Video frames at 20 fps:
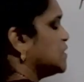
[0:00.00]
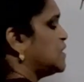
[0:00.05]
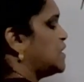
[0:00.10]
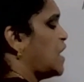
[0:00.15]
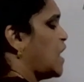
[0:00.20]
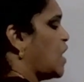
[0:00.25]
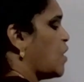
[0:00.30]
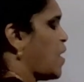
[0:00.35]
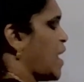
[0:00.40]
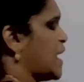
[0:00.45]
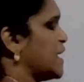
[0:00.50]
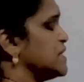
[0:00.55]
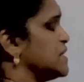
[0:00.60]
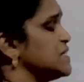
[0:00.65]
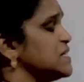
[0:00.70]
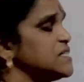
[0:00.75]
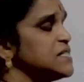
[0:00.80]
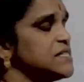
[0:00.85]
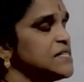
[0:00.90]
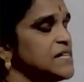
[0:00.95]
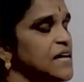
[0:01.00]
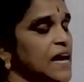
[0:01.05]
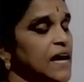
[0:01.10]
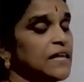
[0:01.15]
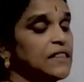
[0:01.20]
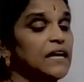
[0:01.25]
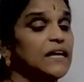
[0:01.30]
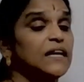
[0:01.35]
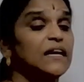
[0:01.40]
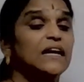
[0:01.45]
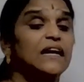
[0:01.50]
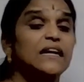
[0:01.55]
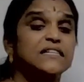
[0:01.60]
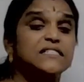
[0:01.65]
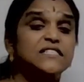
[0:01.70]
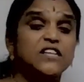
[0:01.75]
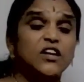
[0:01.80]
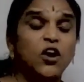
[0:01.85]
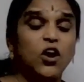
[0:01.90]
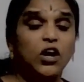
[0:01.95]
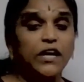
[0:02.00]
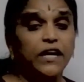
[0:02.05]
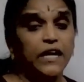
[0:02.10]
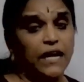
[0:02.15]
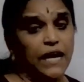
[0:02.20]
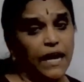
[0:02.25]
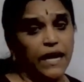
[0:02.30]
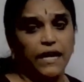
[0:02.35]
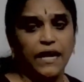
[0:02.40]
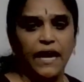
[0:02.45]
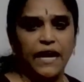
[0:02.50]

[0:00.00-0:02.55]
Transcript: Now, I just take the glyceraldehyde